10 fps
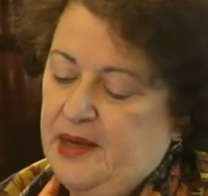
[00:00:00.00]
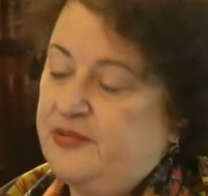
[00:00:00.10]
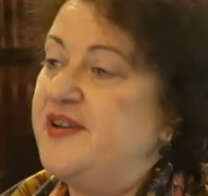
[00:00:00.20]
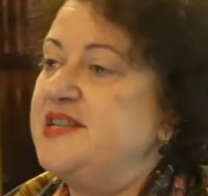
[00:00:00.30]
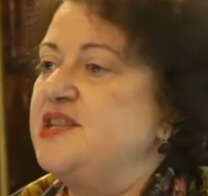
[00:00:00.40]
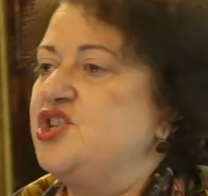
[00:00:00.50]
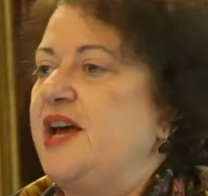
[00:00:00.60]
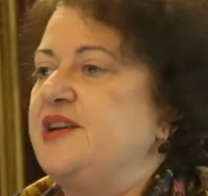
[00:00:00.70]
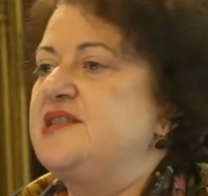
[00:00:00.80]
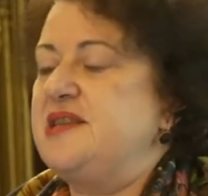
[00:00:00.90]
Professor
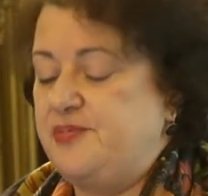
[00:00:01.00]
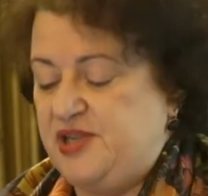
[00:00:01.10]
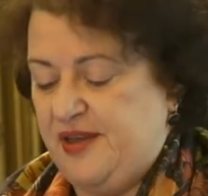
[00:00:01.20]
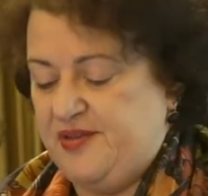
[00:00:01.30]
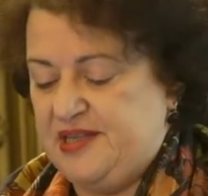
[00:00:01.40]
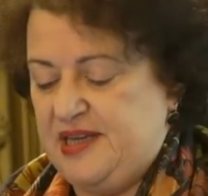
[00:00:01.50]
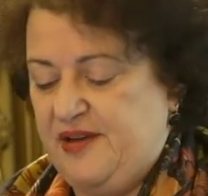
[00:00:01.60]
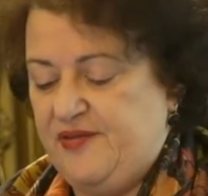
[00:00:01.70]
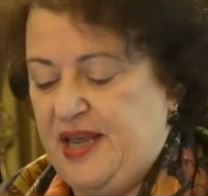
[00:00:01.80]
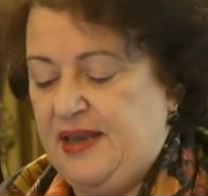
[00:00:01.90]
Shanks' subject this
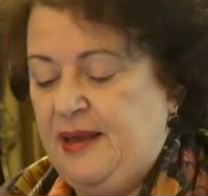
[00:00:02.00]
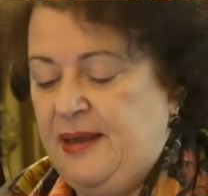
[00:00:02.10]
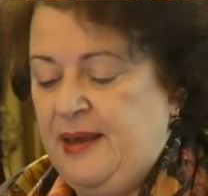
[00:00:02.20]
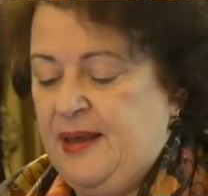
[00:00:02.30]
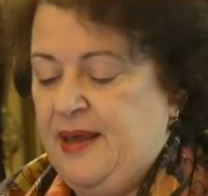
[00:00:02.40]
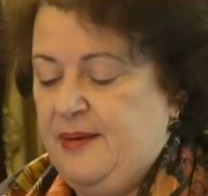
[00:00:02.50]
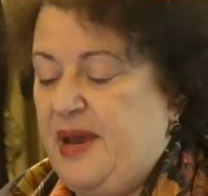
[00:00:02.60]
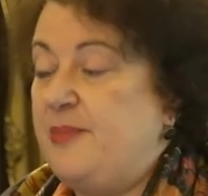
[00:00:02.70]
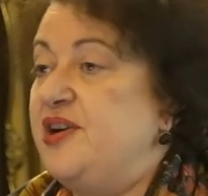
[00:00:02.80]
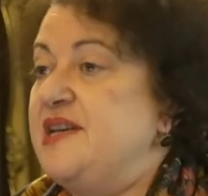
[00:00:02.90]
evening,
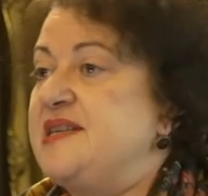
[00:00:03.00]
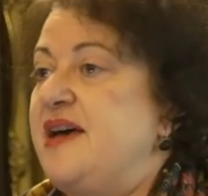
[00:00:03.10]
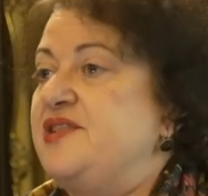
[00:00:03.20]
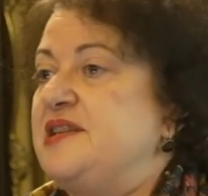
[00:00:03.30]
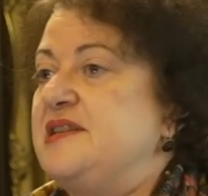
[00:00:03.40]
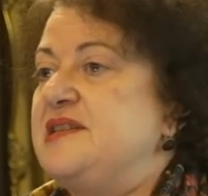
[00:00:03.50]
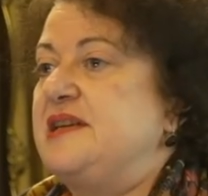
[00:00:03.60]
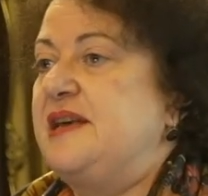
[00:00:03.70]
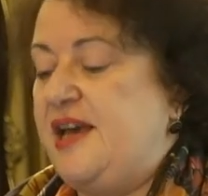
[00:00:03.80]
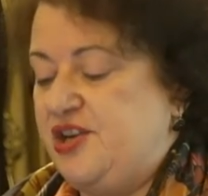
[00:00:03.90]
memory as evidence,
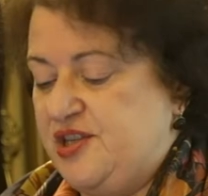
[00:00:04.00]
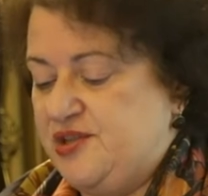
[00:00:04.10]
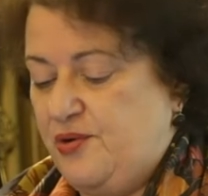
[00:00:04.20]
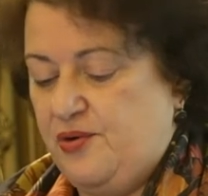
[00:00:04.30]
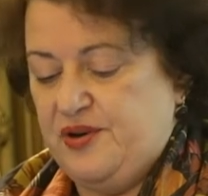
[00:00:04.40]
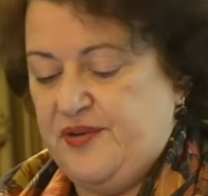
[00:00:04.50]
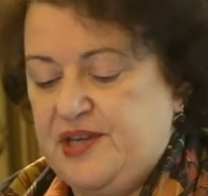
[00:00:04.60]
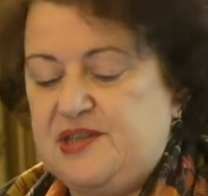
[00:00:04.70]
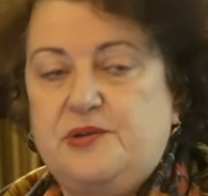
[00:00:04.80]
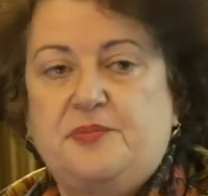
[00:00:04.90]
engages all of
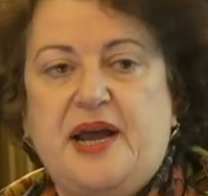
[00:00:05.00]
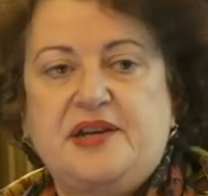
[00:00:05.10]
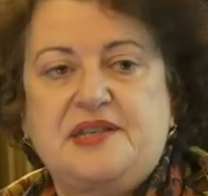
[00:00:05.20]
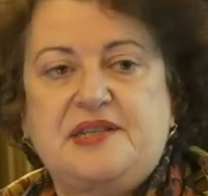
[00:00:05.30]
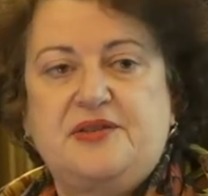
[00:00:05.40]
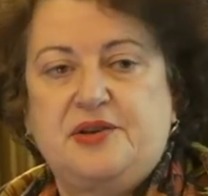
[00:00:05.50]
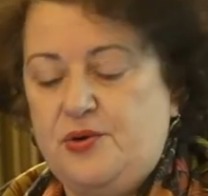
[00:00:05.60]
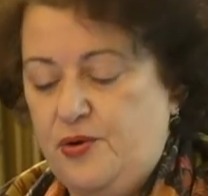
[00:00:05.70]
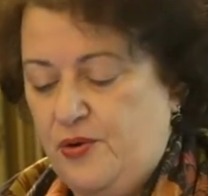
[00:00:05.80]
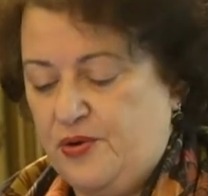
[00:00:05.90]
us who practice in the
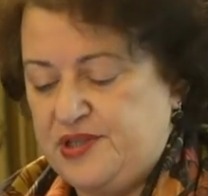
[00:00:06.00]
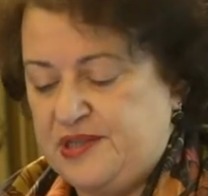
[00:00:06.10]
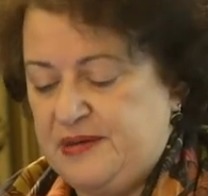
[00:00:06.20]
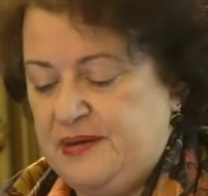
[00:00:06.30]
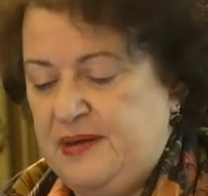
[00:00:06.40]
courts.